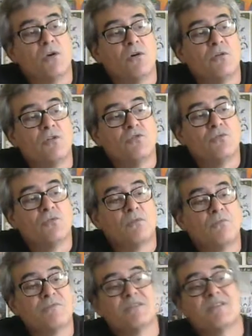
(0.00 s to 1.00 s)
On issue
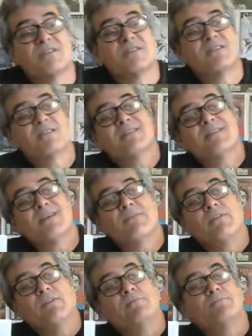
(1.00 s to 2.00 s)
number
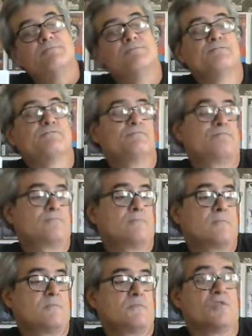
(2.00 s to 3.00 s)
67.
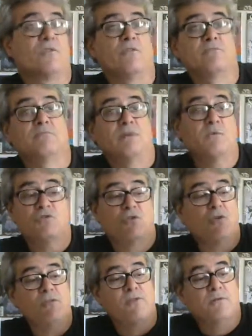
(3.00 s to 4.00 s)
So it was
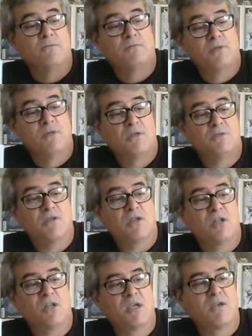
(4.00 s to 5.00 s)
good though. So I'm
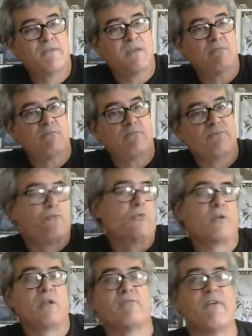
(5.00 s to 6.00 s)
gonna give it
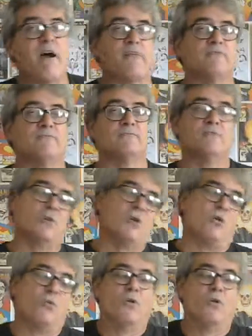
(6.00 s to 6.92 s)
4 out of 5.